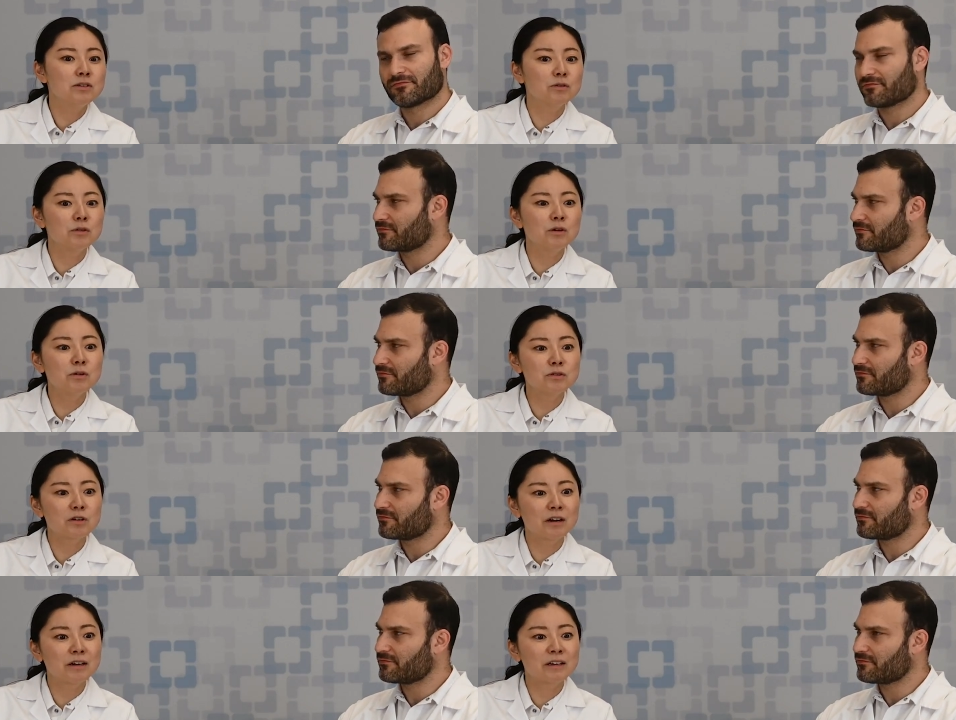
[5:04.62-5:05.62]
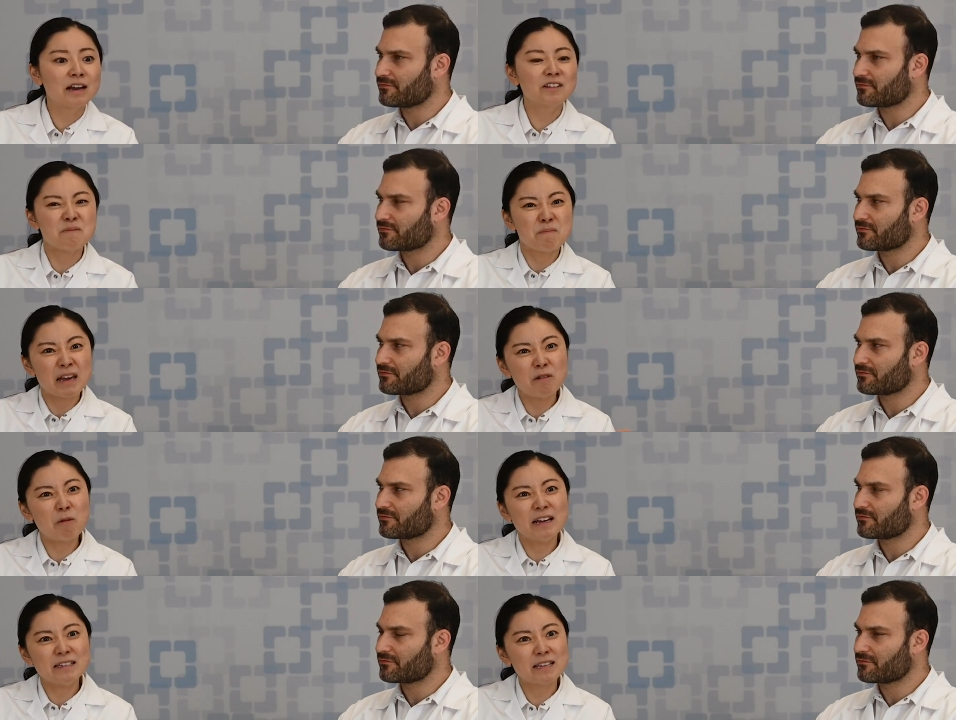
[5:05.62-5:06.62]
Speaker 1: So those are kind of the main
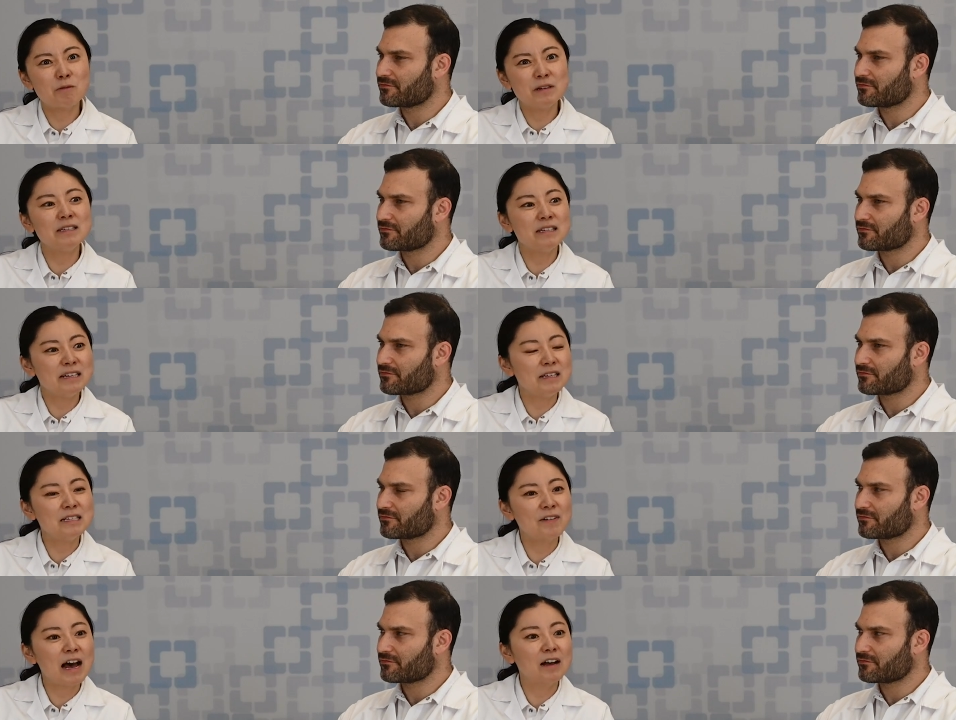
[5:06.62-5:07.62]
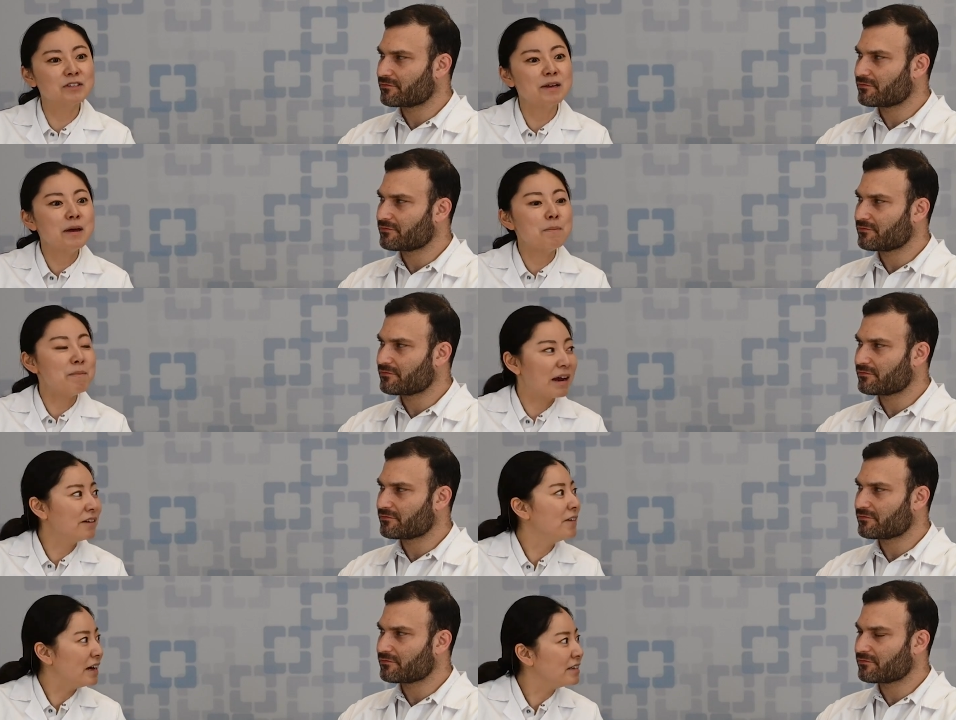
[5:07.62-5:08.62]
ways that we see these valves
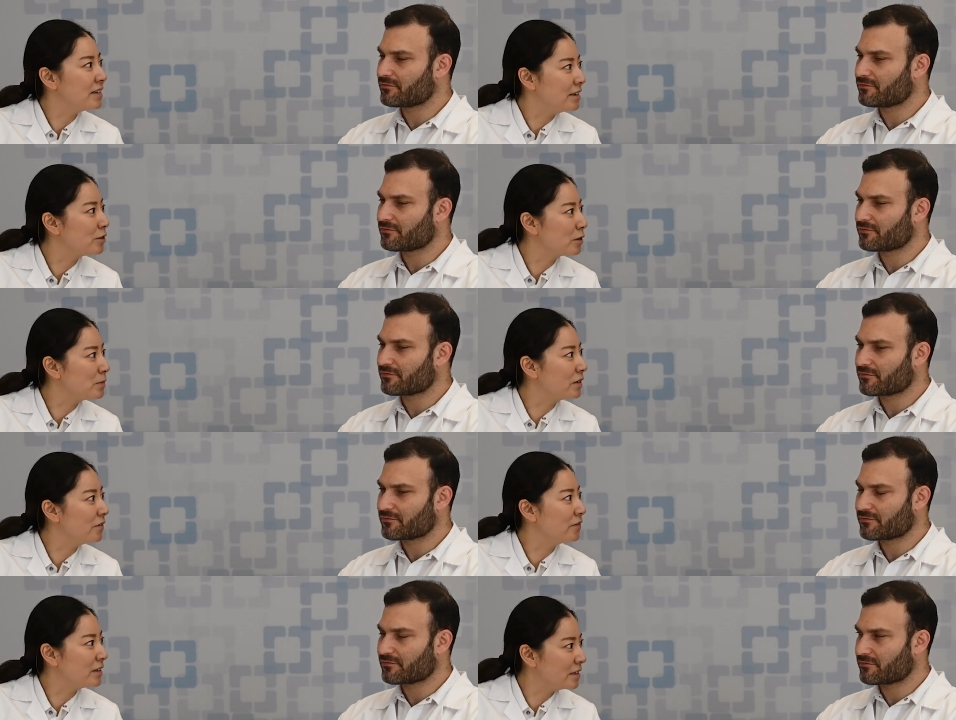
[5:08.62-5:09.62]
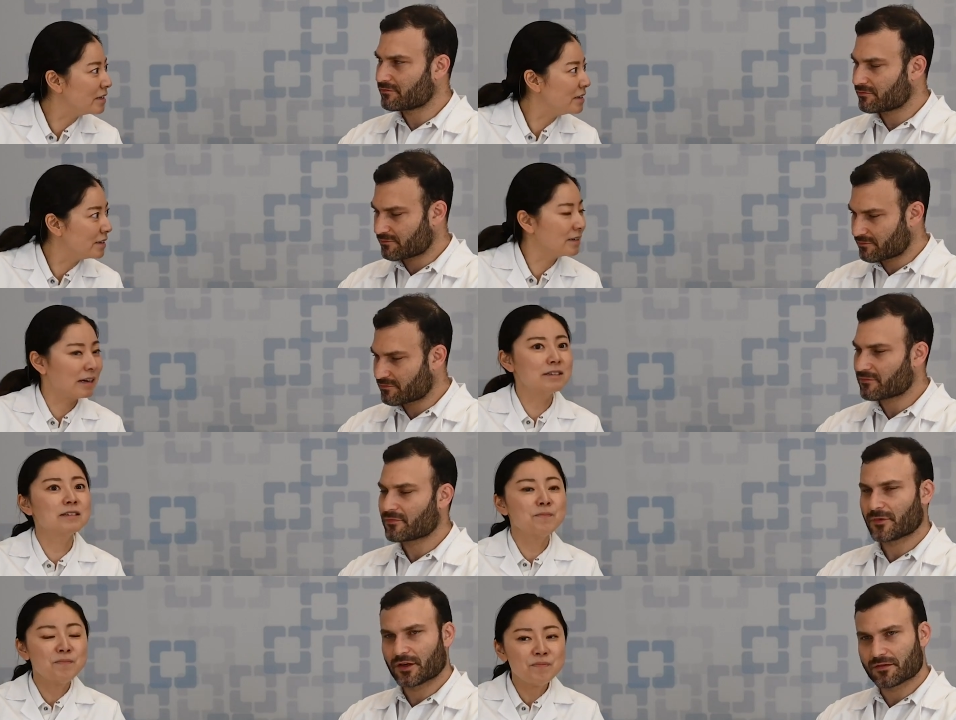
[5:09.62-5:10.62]
manifest in terms of disease
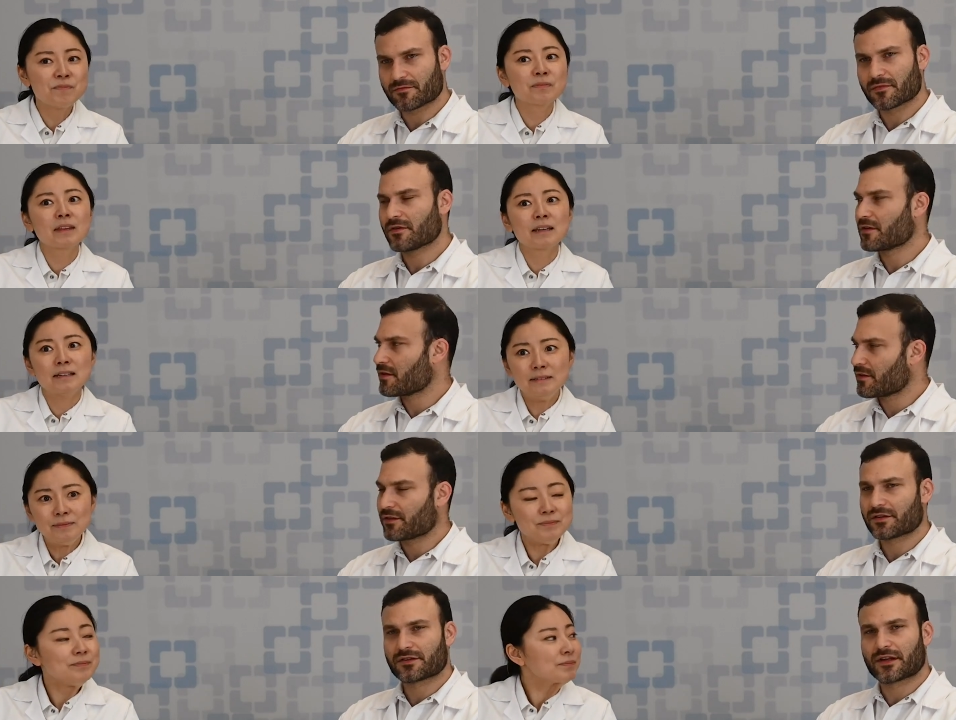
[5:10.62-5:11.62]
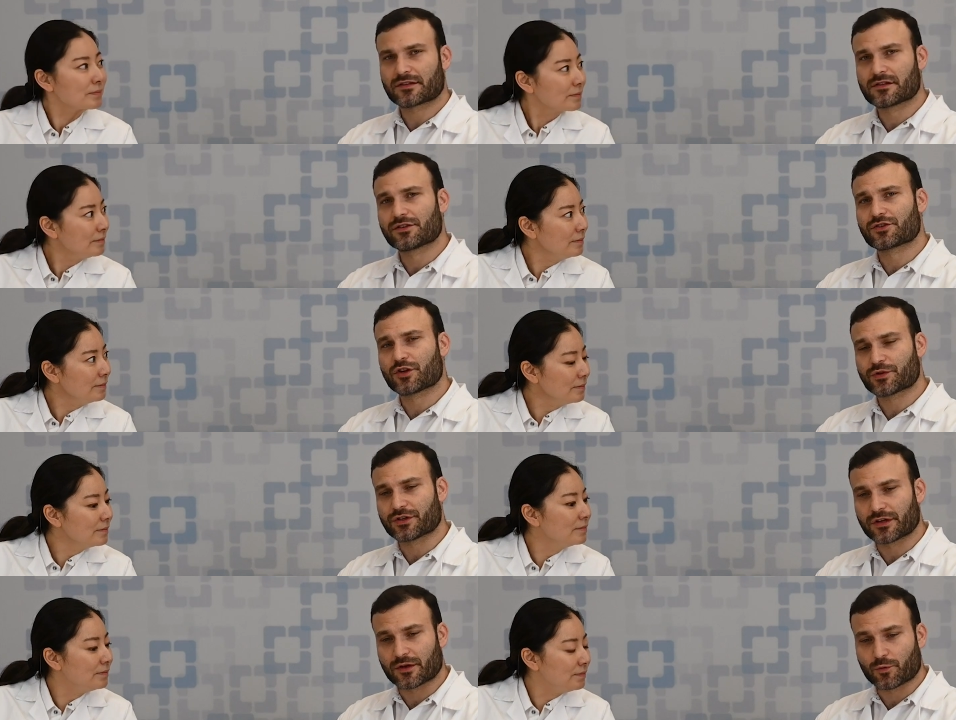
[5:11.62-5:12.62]
states.
Speaker 2: Yeah. That's an excellent
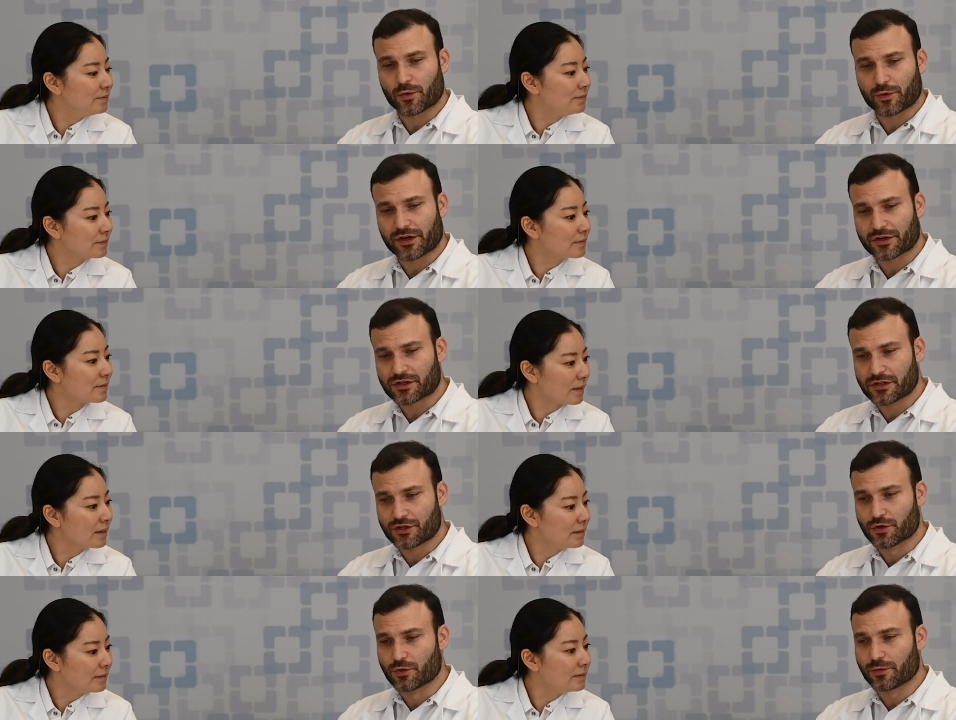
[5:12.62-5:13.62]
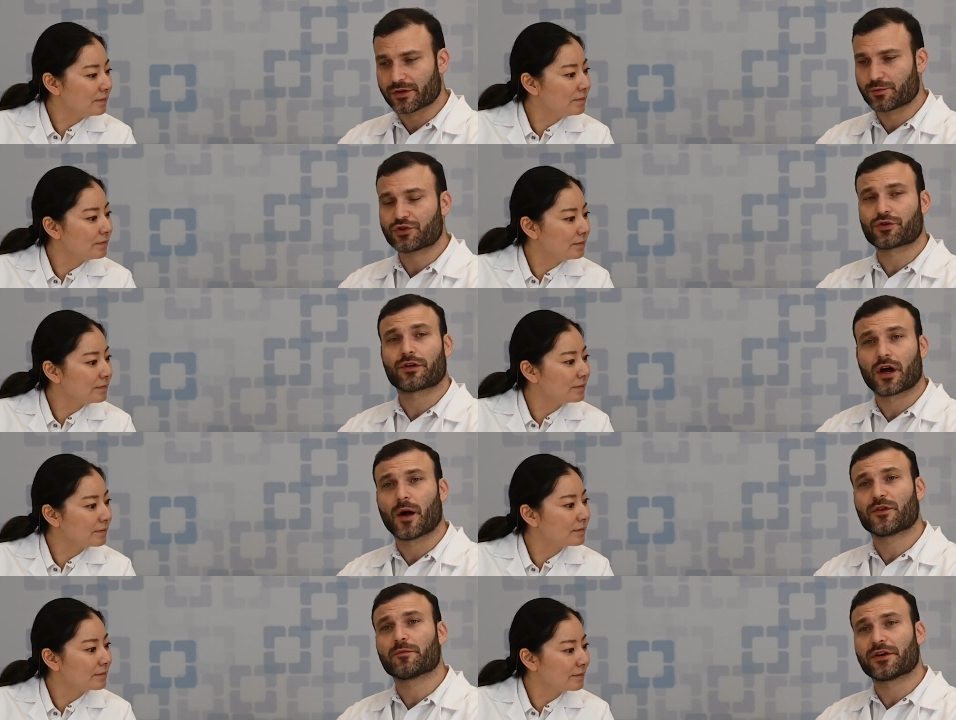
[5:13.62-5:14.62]
description. And what we actually do is we try to
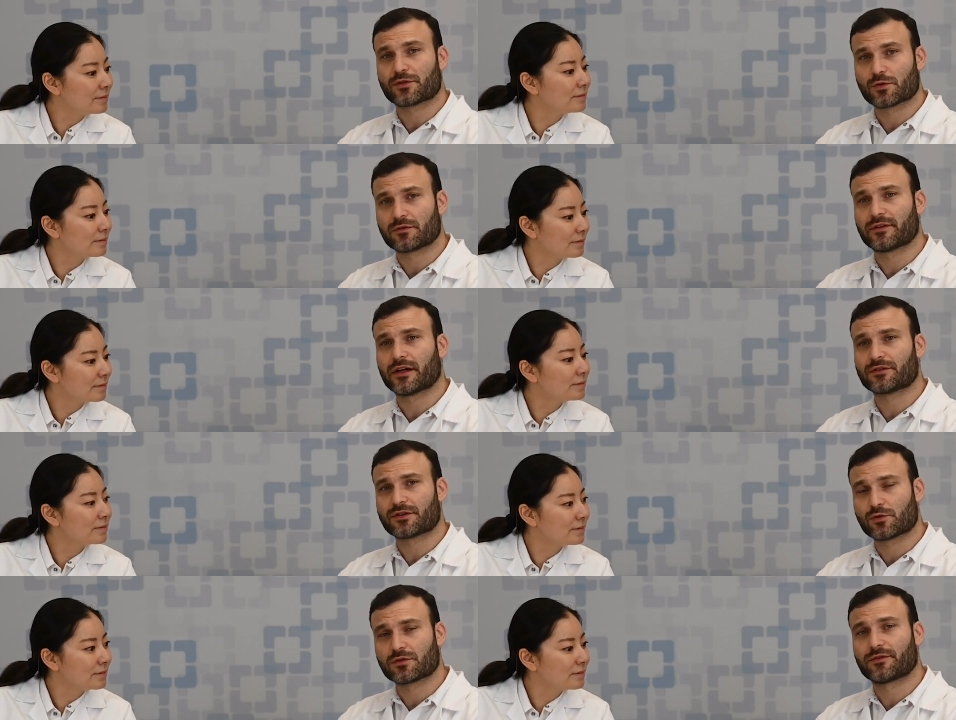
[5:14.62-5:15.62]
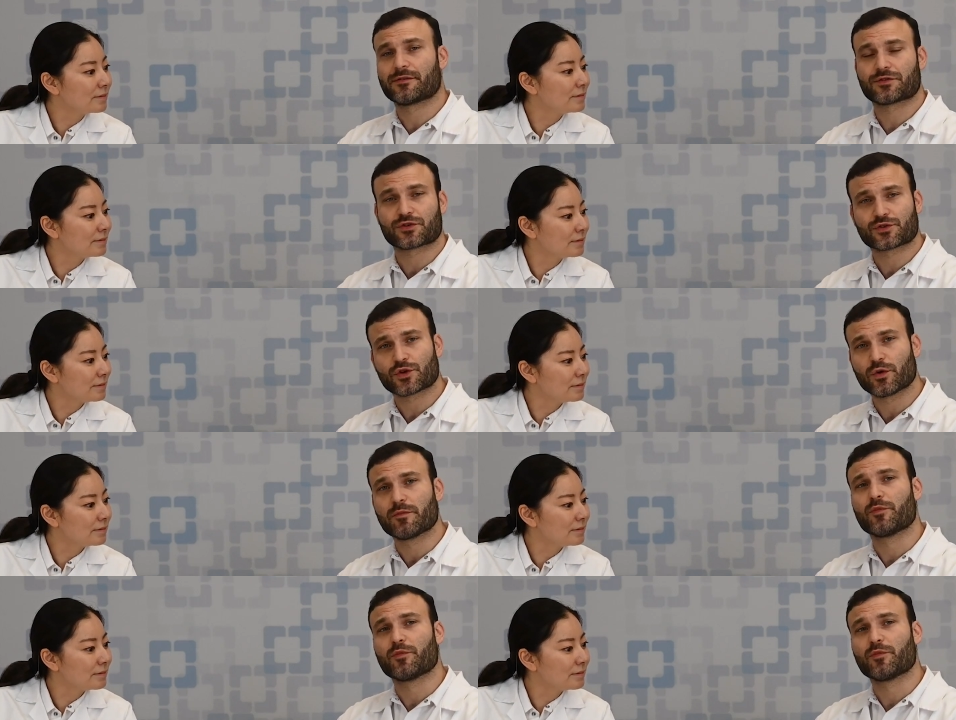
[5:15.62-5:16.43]
optimize those valves because those valves are so